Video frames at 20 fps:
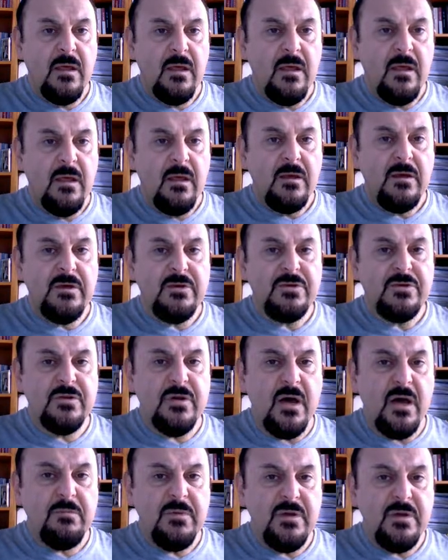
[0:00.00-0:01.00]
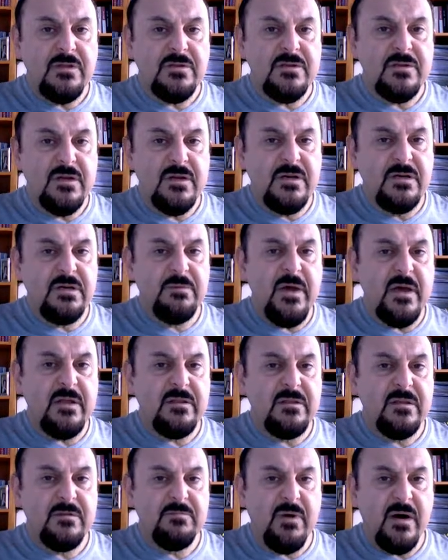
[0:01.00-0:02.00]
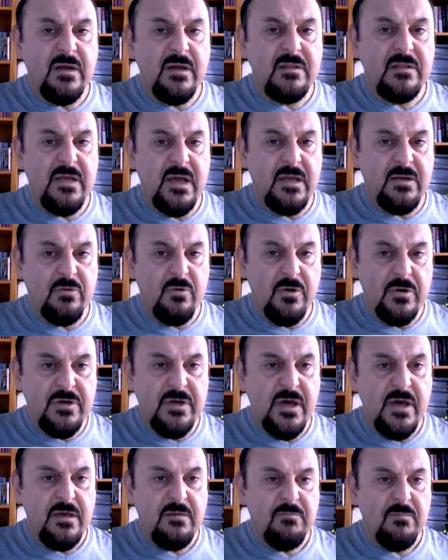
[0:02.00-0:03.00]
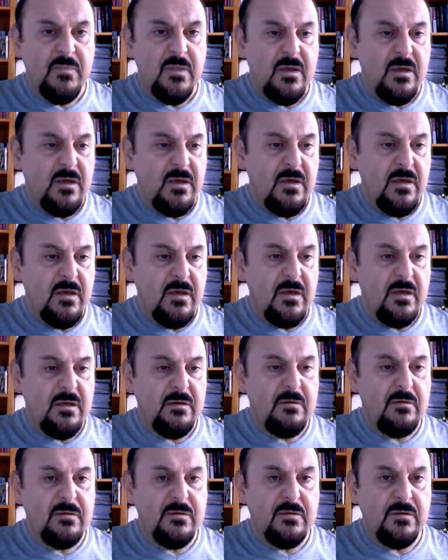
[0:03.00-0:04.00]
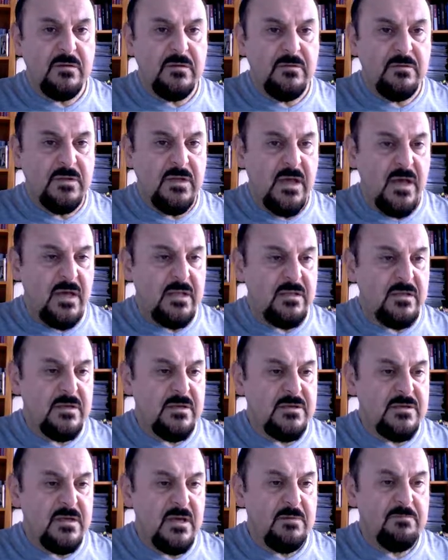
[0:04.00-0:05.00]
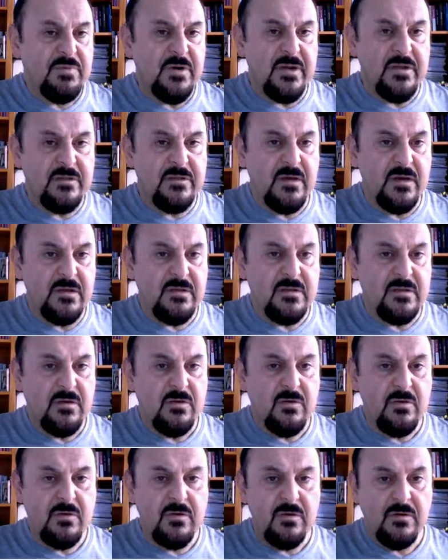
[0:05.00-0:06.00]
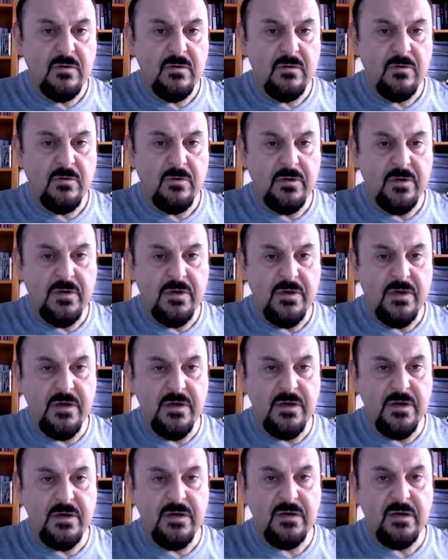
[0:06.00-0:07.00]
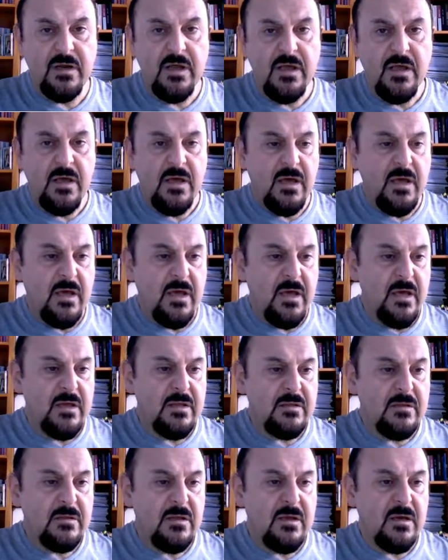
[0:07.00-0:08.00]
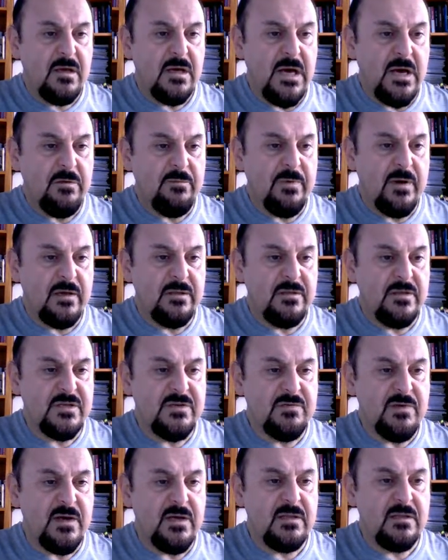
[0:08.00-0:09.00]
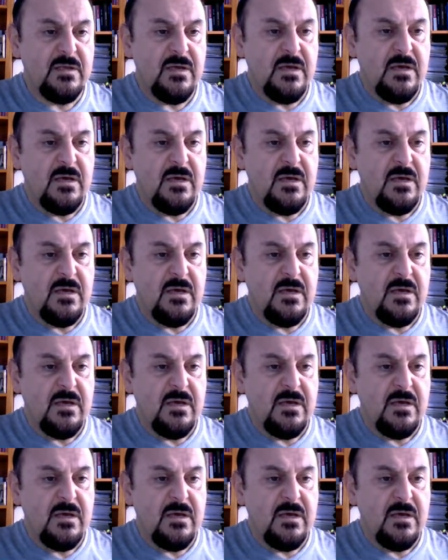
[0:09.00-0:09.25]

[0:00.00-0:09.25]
Each time it's incremented by 10. Okay, 10 is printed or here, and how about this one?